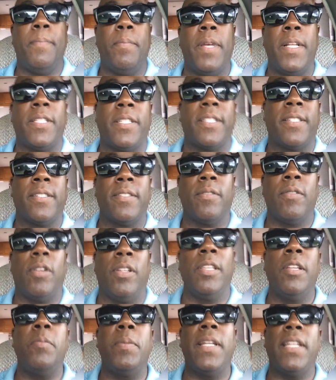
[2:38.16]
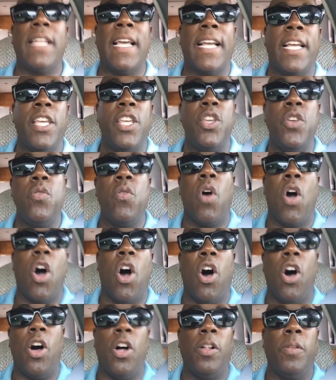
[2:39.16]
It's a little bit like a
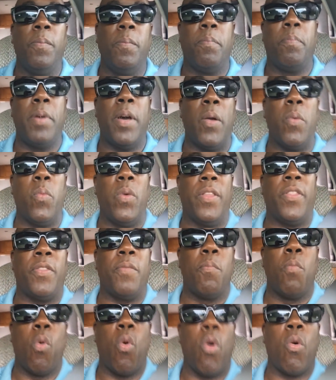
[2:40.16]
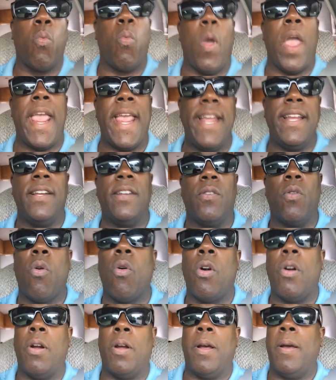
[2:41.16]
U-Haul, but with more weight,
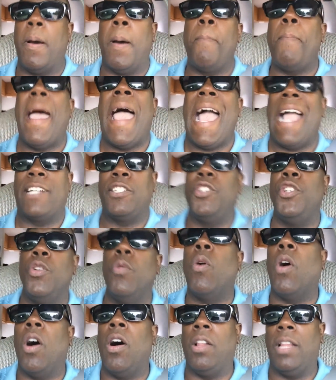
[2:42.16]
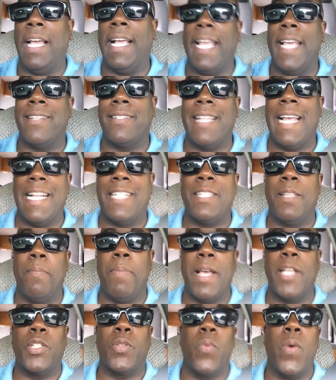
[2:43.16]
or a packed U-Haul. I guess that's the
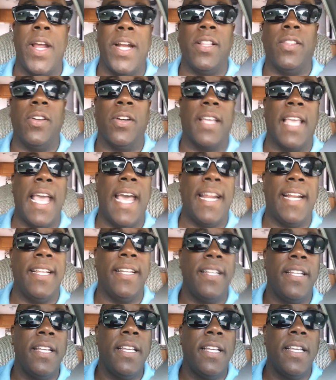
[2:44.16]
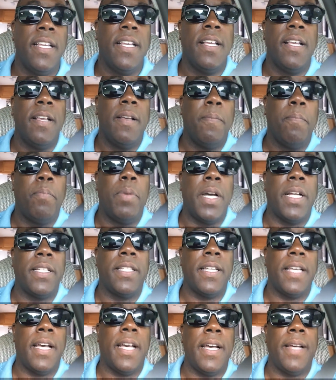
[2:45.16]
best way to look at it.
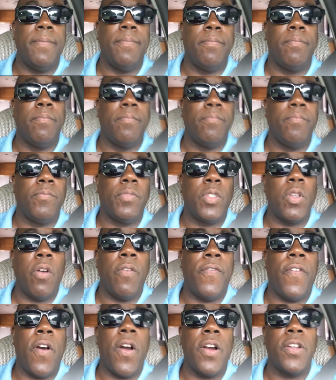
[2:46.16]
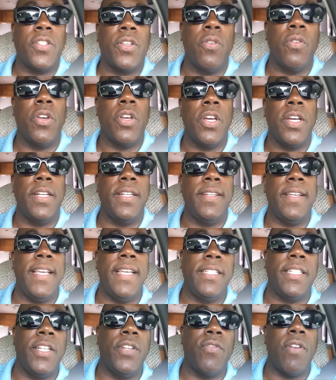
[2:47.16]
But so far, so good.
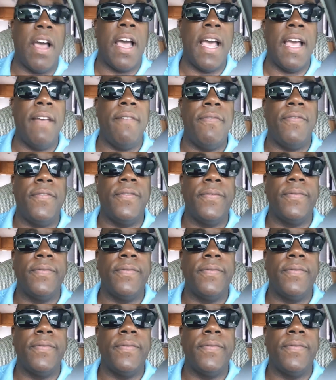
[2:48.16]
Easy drive.